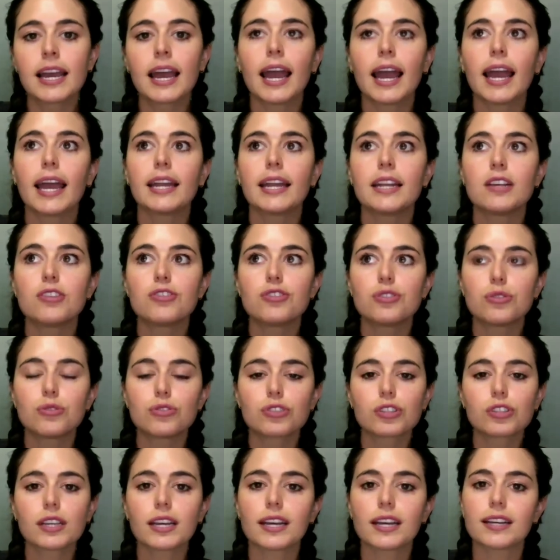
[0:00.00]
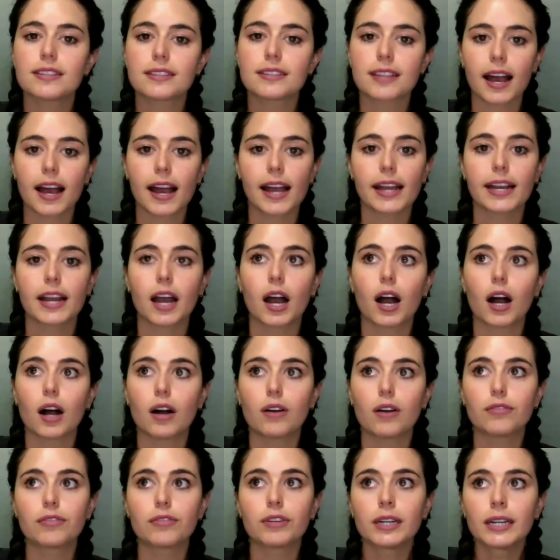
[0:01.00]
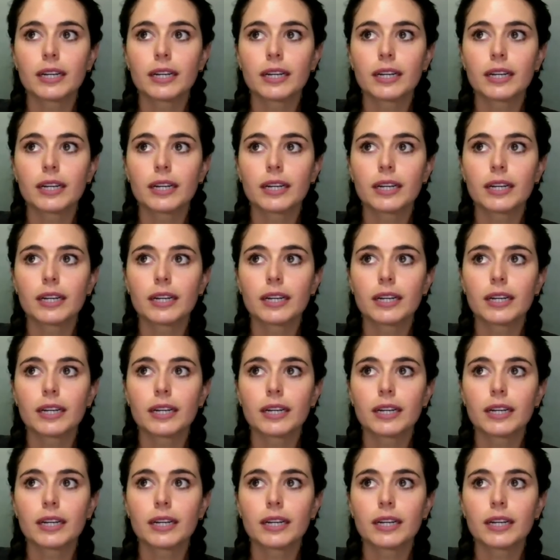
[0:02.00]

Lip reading: and is usually a sign of